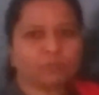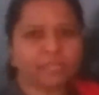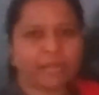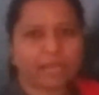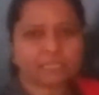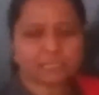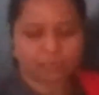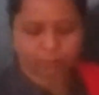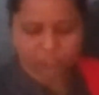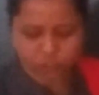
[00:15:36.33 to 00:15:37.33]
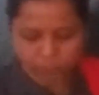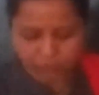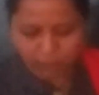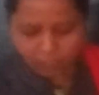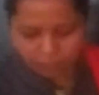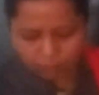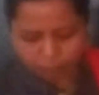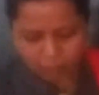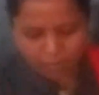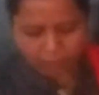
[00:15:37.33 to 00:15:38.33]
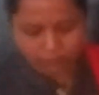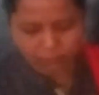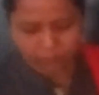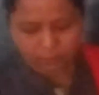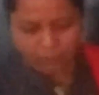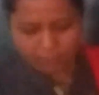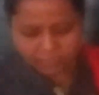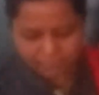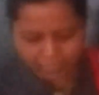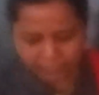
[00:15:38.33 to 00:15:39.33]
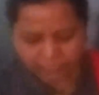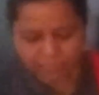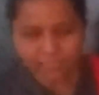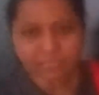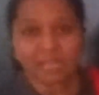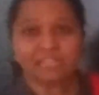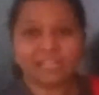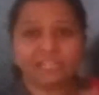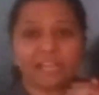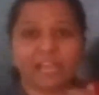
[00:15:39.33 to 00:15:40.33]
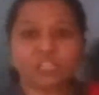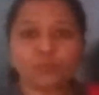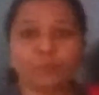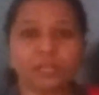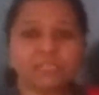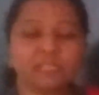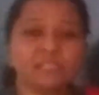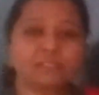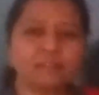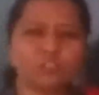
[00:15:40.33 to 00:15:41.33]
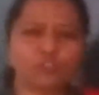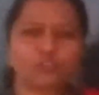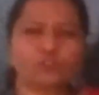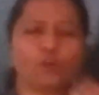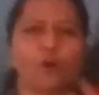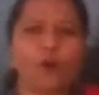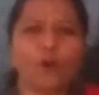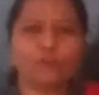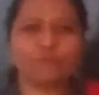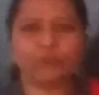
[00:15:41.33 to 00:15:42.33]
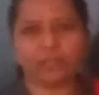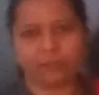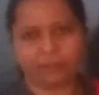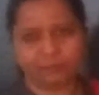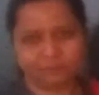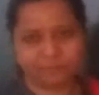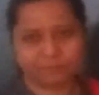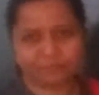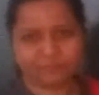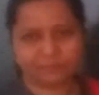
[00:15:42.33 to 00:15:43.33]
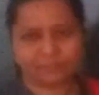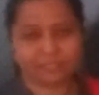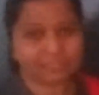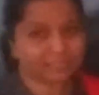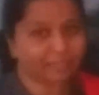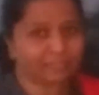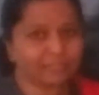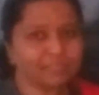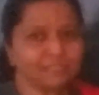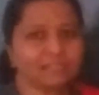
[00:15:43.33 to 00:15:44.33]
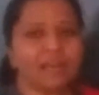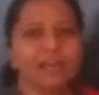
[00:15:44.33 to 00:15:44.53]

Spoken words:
with an exclamation mark. A sentence that expresses a strong feeling. A sentence